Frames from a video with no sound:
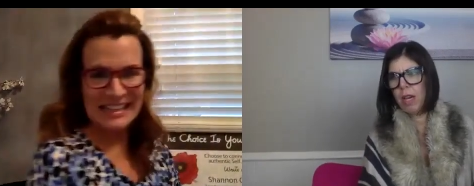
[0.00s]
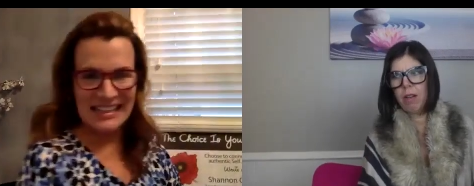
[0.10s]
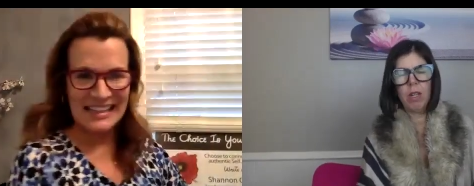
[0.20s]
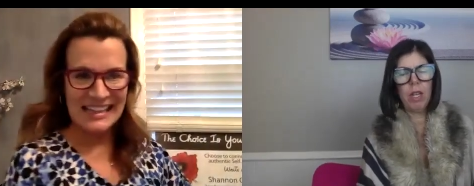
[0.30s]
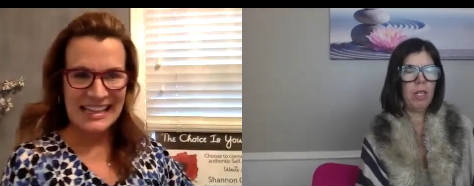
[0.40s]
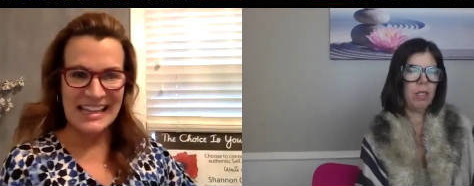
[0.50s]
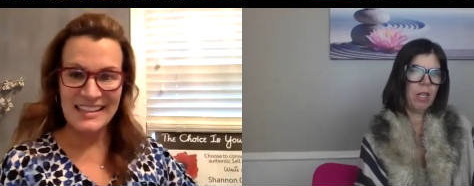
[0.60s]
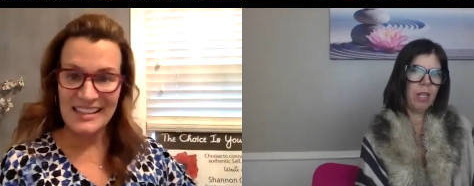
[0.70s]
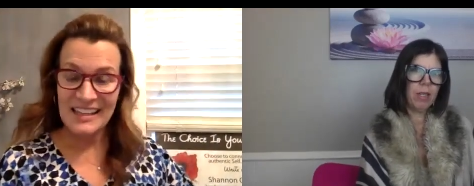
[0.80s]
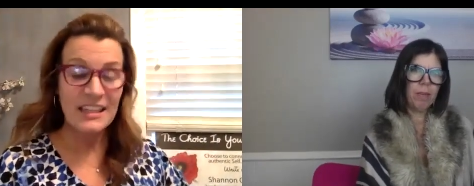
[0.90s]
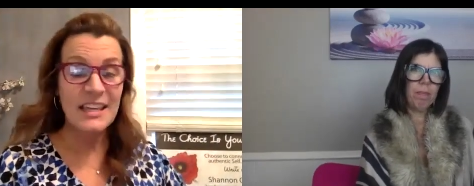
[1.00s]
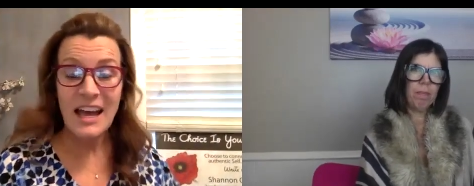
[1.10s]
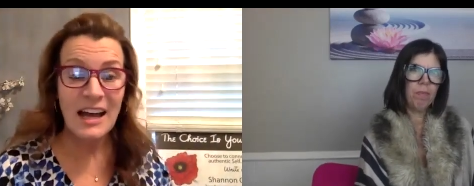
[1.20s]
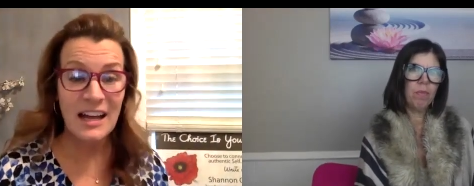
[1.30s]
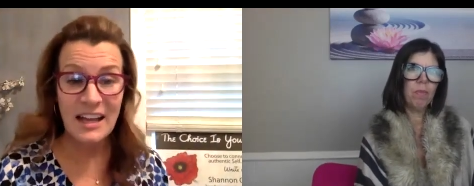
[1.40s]
Speaker 1: that, right? Like,
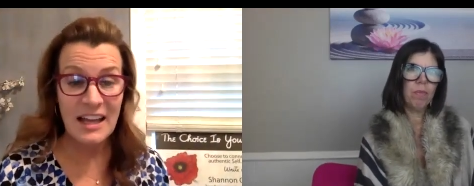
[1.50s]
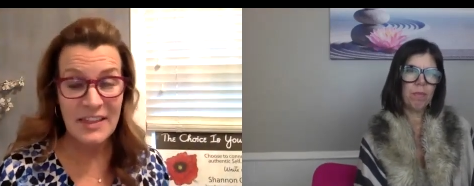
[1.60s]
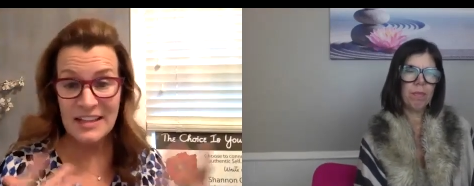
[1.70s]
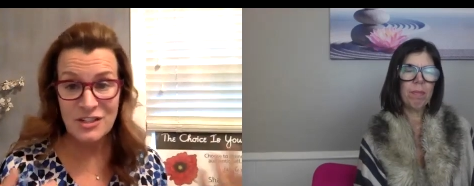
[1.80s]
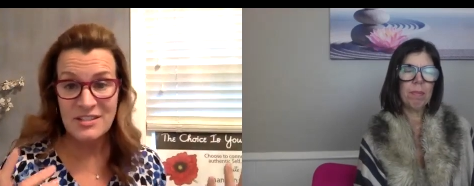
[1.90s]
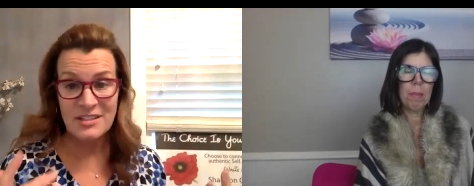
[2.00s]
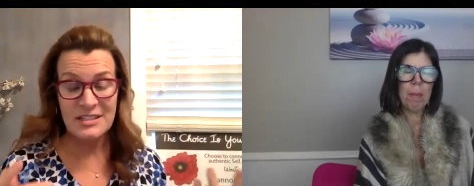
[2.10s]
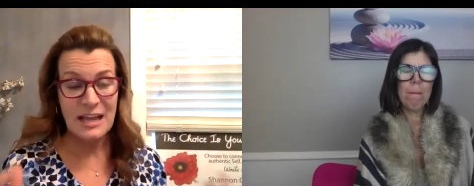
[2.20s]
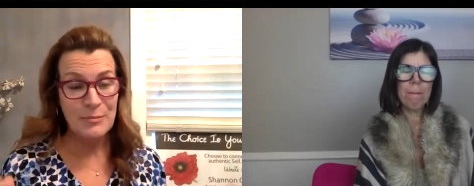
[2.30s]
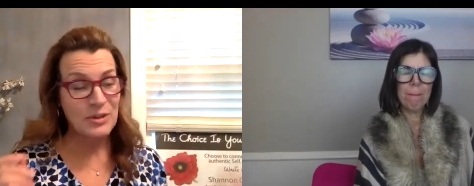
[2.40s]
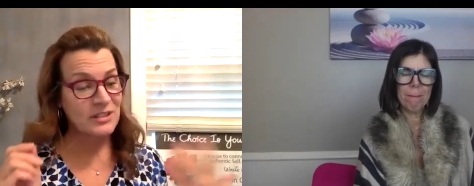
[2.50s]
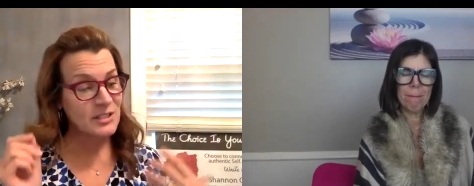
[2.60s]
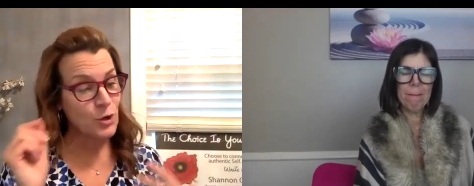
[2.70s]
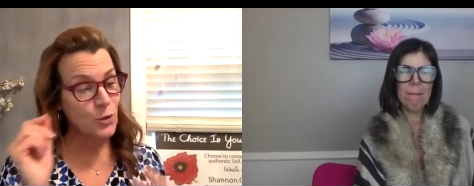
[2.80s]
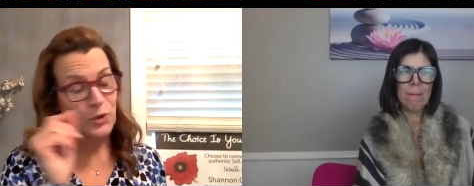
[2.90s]
Speaker 2: yeah, and that's just an example. And
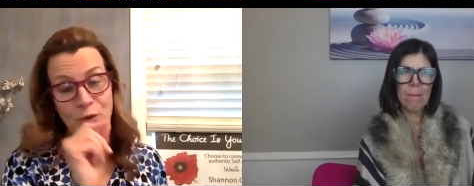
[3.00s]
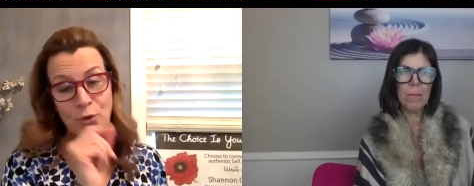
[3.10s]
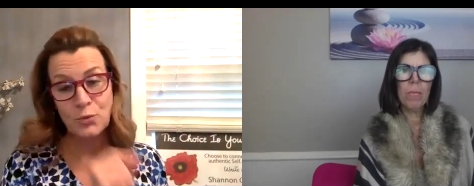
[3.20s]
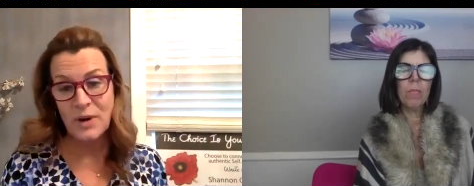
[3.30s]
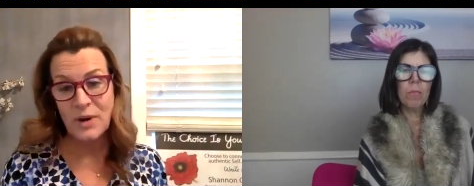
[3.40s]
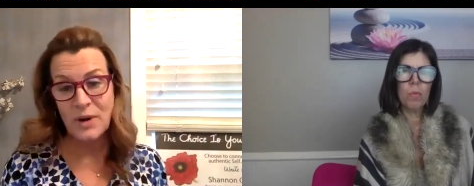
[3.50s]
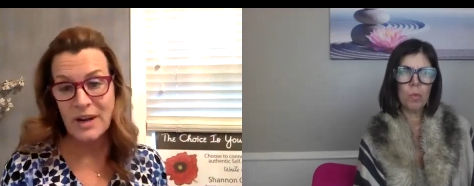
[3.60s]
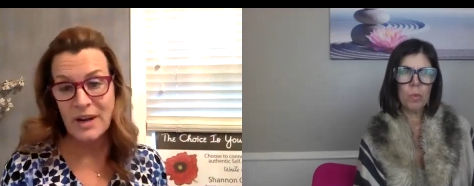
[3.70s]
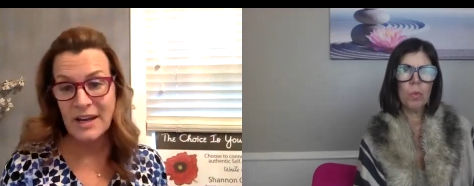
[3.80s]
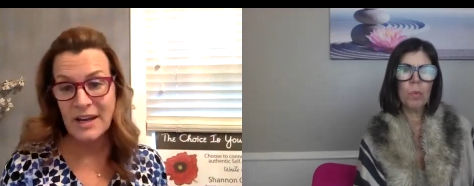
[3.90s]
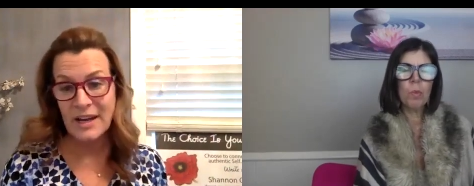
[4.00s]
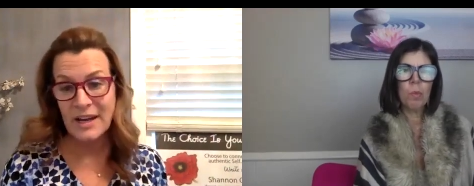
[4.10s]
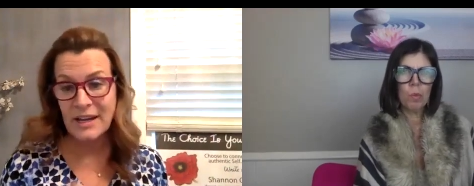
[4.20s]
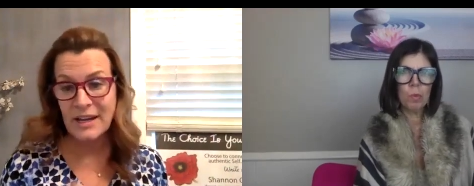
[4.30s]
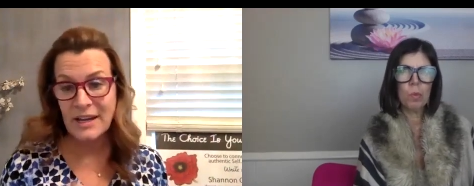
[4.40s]
so when you write
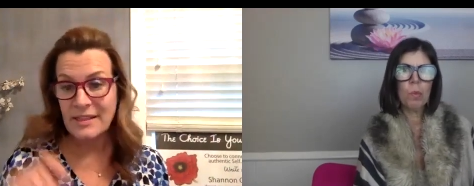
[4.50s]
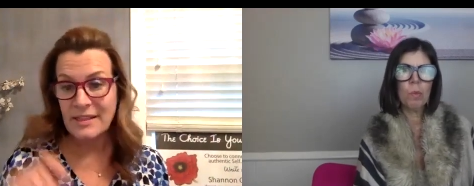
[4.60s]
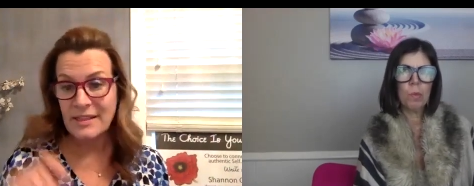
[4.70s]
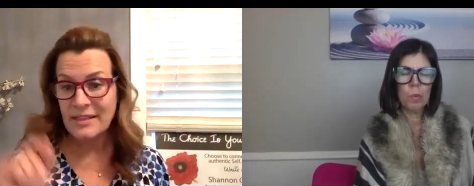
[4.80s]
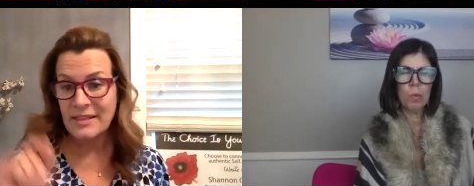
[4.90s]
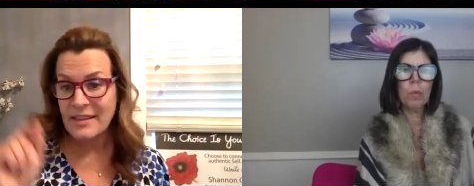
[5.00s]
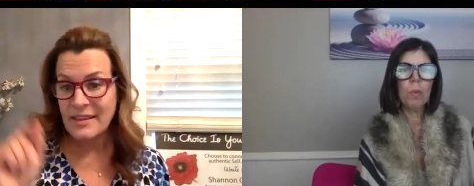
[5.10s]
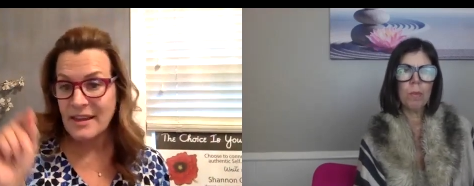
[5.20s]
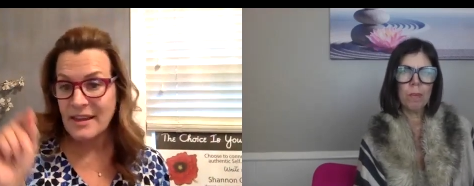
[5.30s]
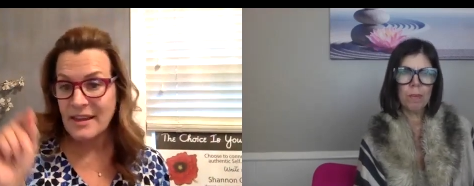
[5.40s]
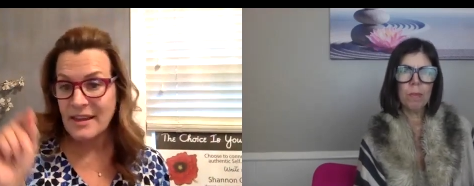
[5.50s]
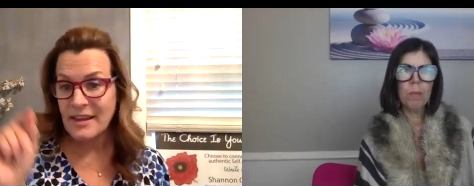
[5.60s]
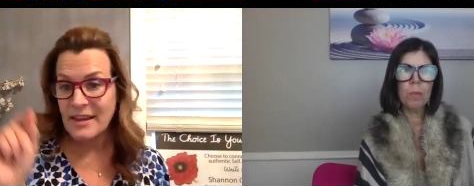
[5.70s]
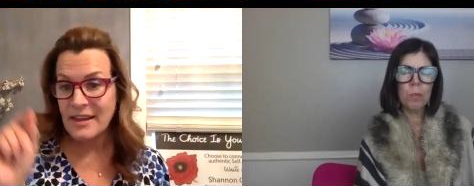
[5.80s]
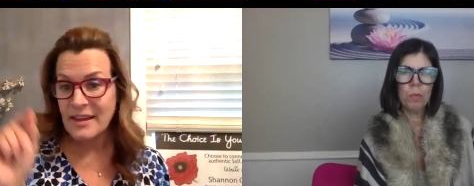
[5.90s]
that
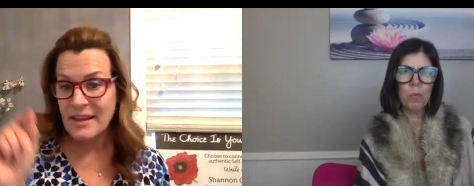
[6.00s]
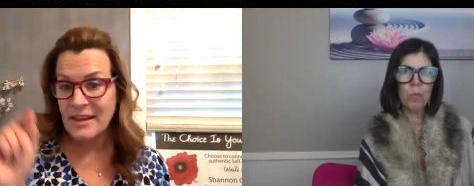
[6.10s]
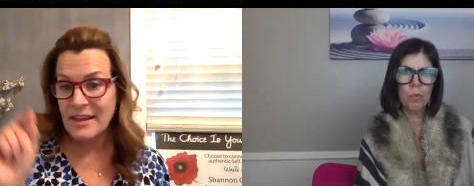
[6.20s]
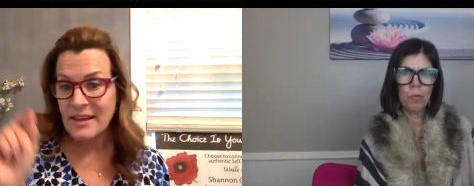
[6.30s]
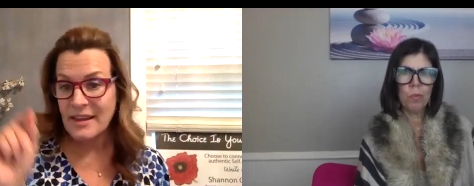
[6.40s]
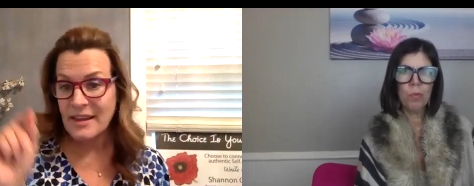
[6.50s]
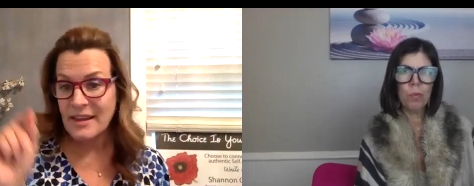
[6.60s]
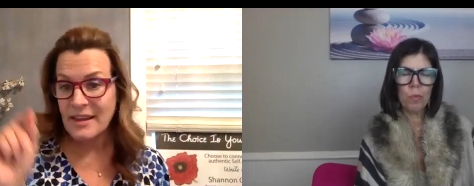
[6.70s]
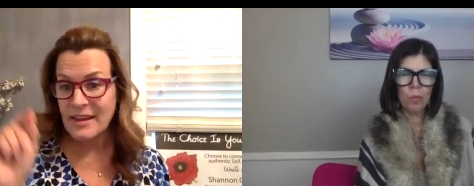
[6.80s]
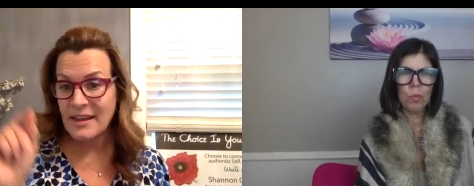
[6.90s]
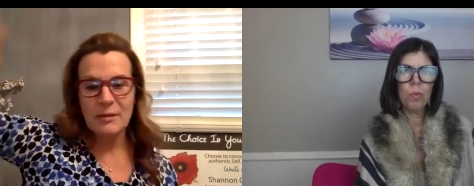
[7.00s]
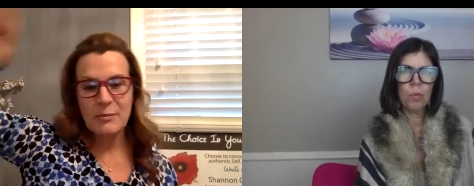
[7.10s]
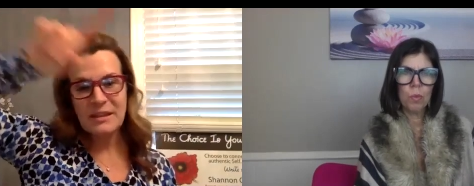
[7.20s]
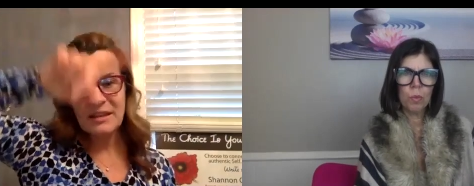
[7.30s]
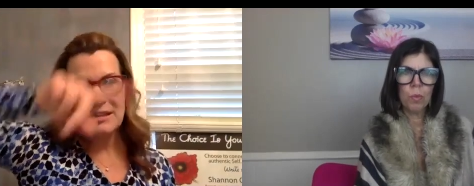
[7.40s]
on paper, you
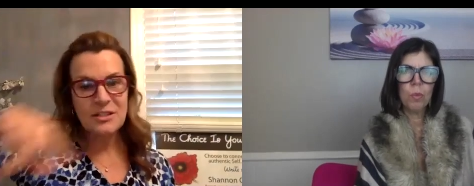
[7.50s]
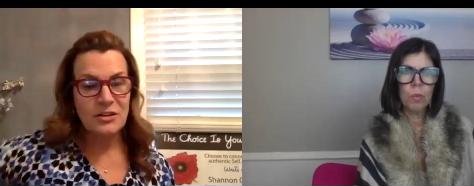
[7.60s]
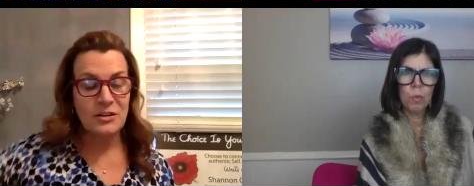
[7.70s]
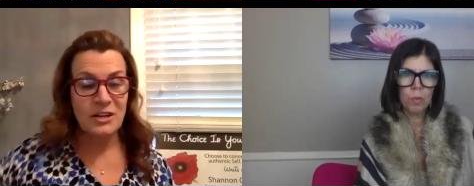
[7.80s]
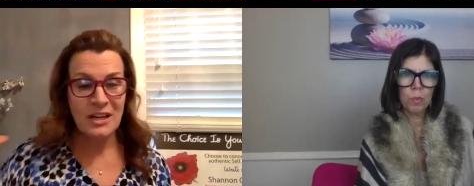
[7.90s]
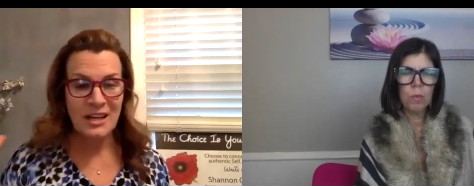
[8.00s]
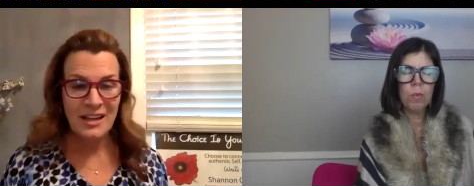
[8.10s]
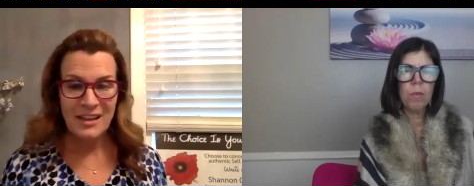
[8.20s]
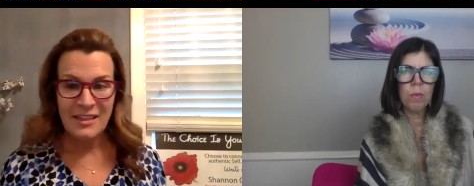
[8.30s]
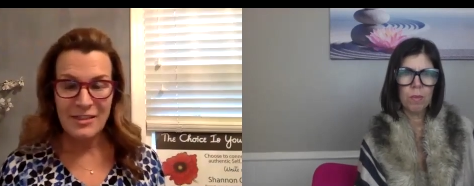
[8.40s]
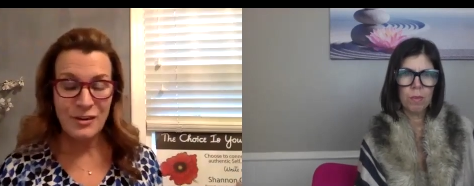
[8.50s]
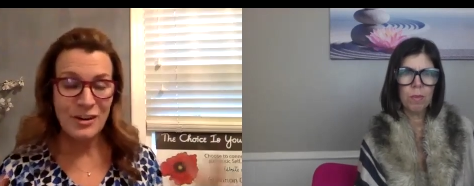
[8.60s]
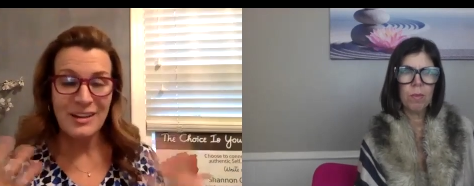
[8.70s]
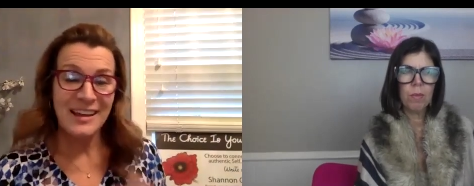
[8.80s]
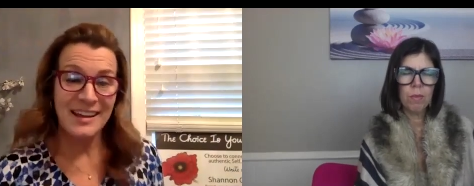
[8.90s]
take your fear. I mean, these
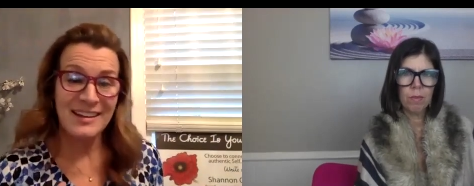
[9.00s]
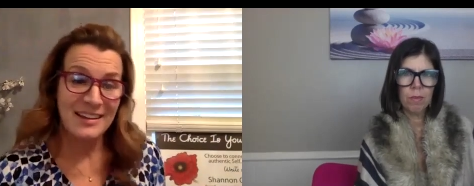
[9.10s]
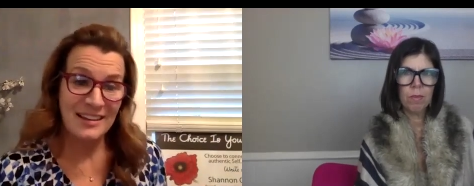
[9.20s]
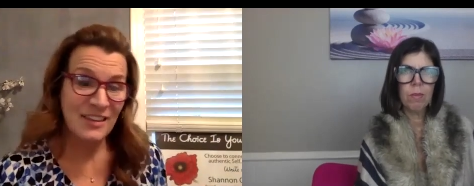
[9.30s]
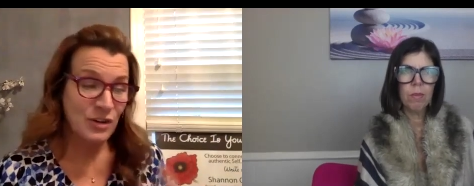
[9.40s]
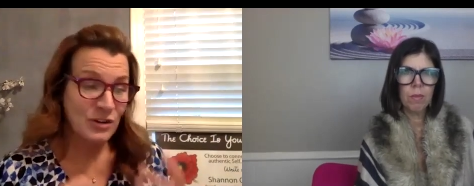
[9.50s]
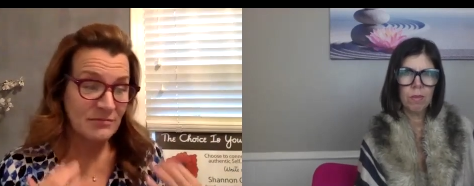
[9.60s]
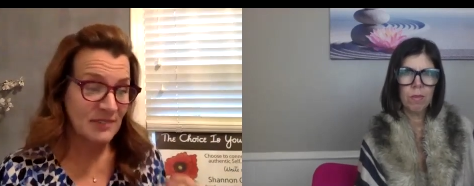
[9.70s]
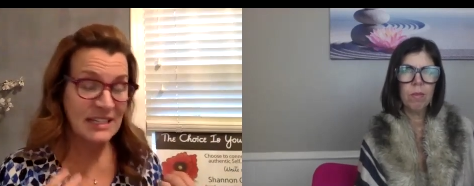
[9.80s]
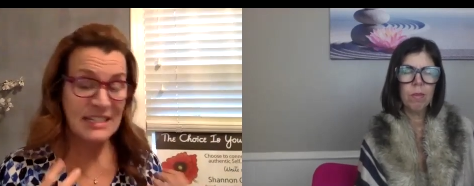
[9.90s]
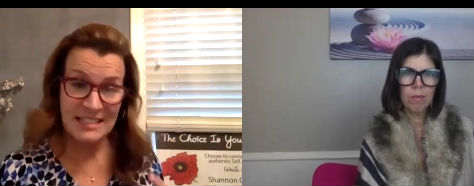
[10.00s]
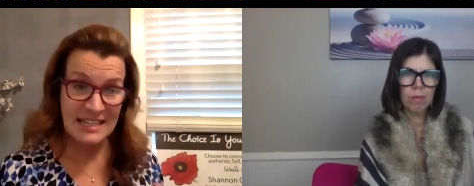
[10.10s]
are they're kinetic, they're